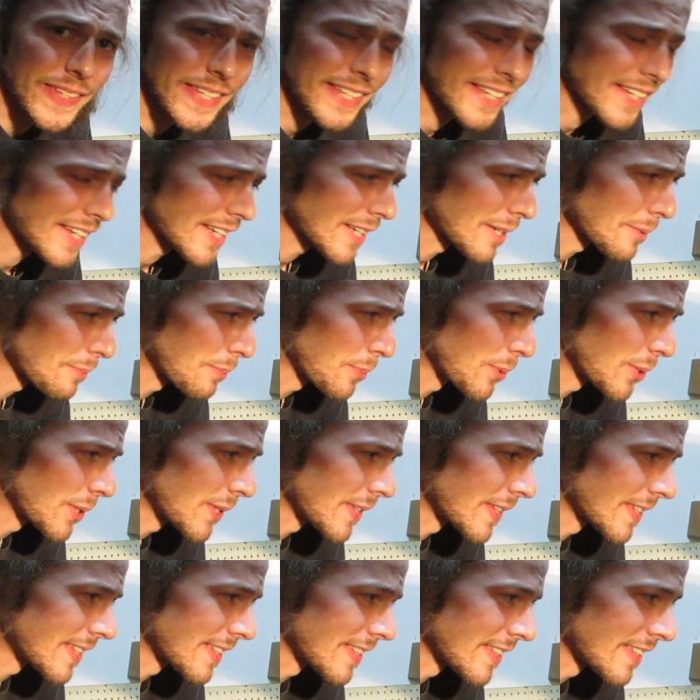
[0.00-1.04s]
I gotta
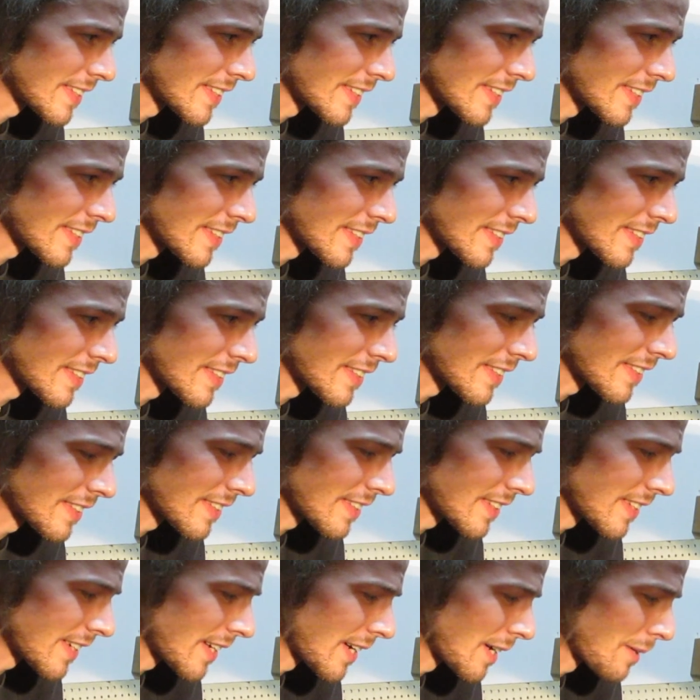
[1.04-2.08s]
put
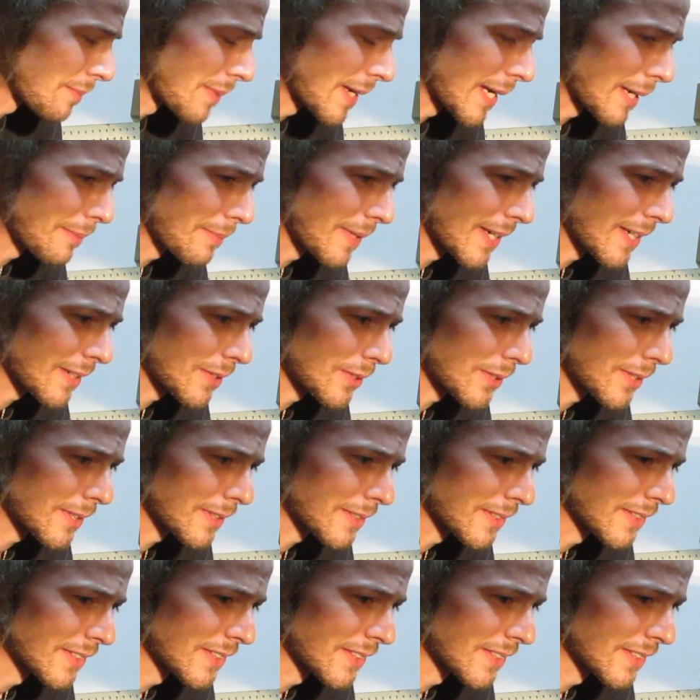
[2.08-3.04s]
the airbag back on.